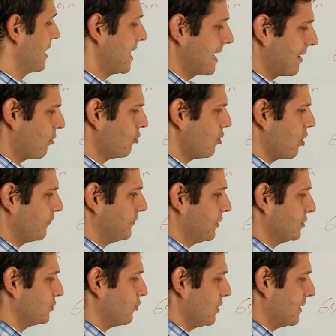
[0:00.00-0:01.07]
I don't know if
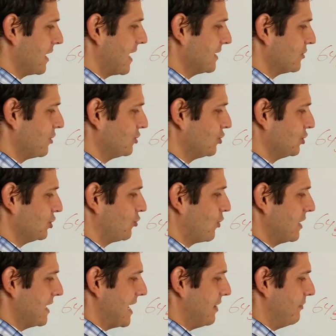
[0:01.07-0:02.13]
there's one that has
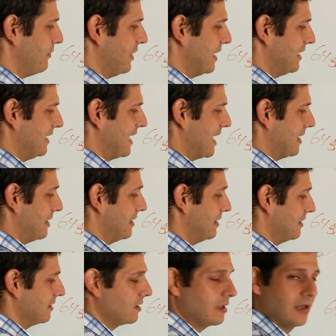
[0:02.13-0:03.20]
128-bit yet.
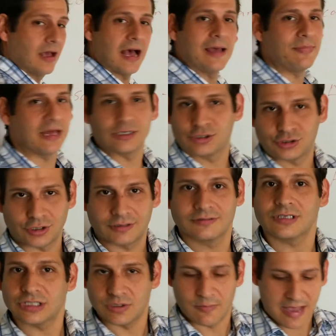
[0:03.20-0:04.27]
I'm not sure.
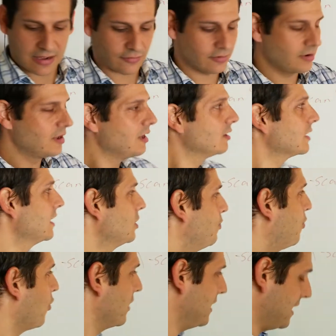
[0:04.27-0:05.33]
Doesn't matter. Okay, the
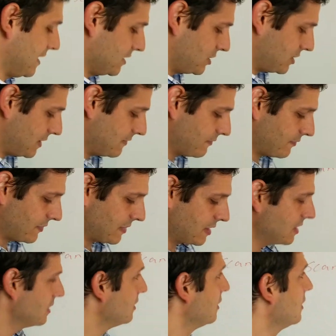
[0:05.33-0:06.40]
point is,
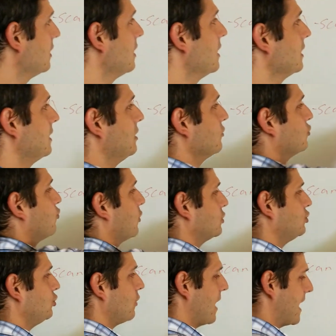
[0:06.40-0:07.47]
here's
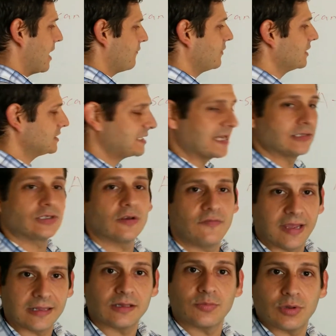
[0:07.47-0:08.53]
what you have in a sense
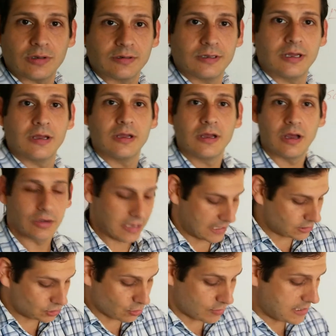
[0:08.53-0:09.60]
available. Okay,
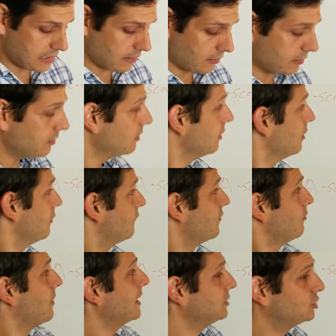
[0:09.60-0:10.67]
so here,
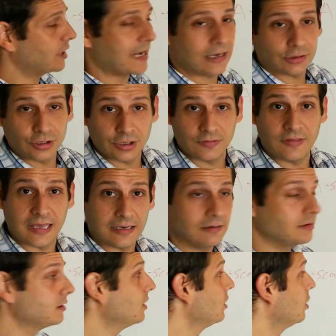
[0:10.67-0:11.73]
from my childhood then,
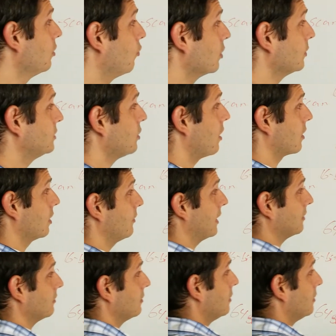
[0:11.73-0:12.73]
what are we talking about?